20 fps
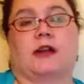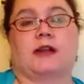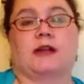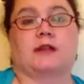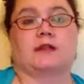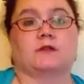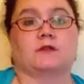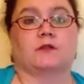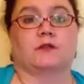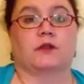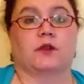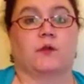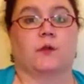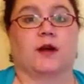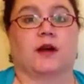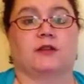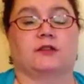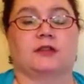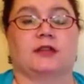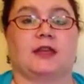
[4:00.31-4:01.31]
hands really
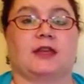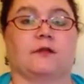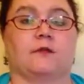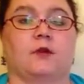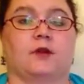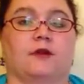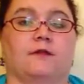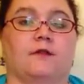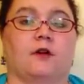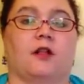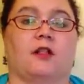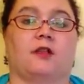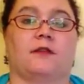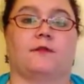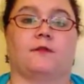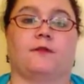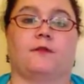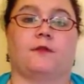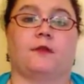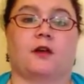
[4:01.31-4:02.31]
well to get rid of all
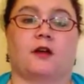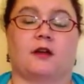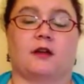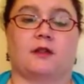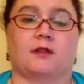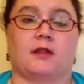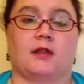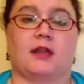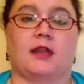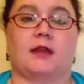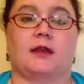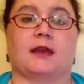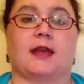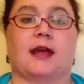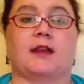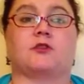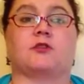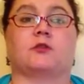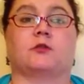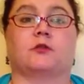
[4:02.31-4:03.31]
of any
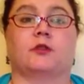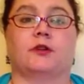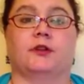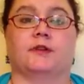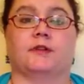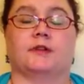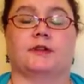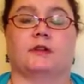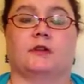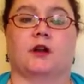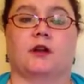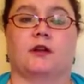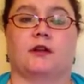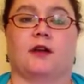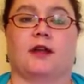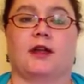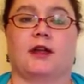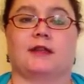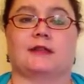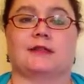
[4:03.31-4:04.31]
natural oils that are on
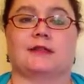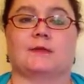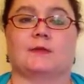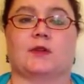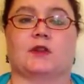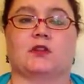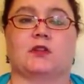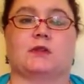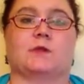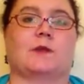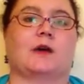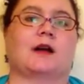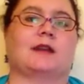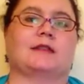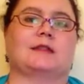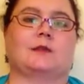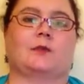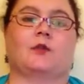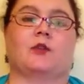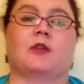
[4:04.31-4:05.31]
your hands as much as
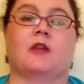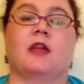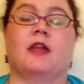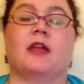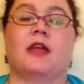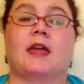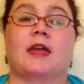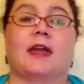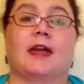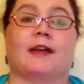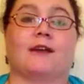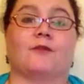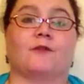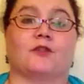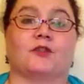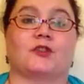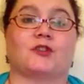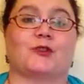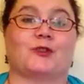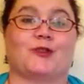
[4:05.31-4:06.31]
possible. And
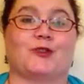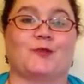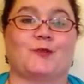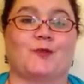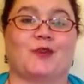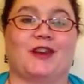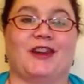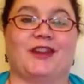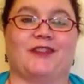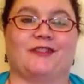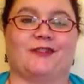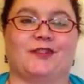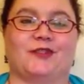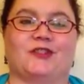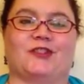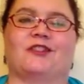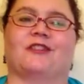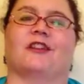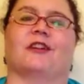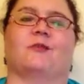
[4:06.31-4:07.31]
for sure, don't put any
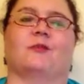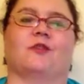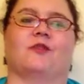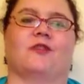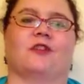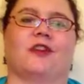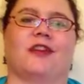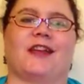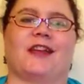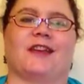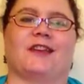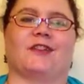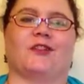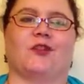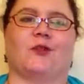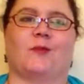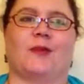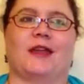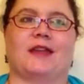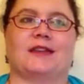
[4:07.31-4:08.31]
lotion on before you handle
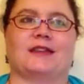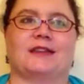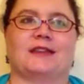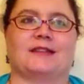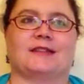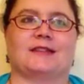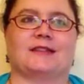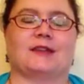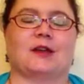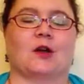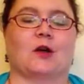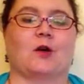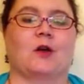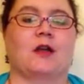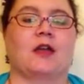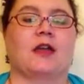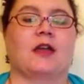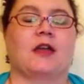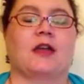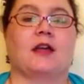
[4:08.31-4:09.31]
your paintings. So
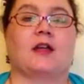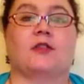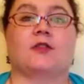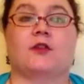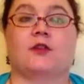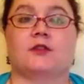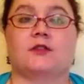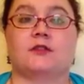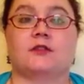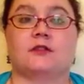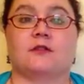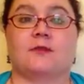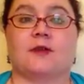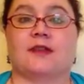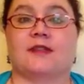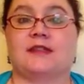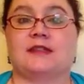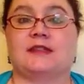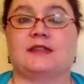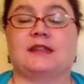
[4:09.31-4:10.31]
those are the
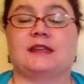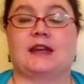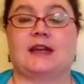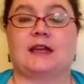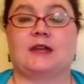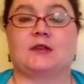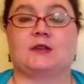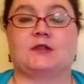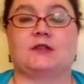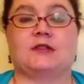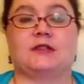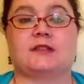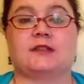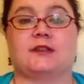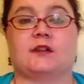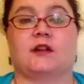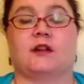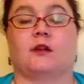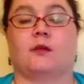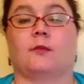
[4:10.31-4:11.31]
methods that I use to
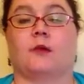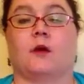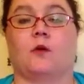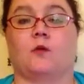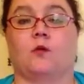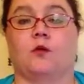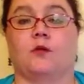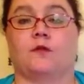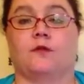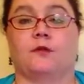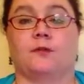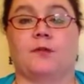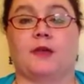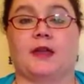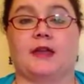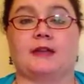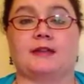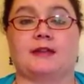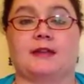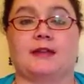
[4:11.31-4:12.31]
secure my woven
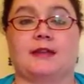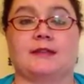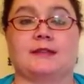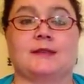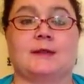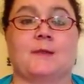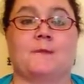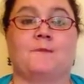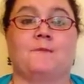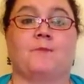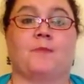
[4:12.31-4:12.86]
paintings.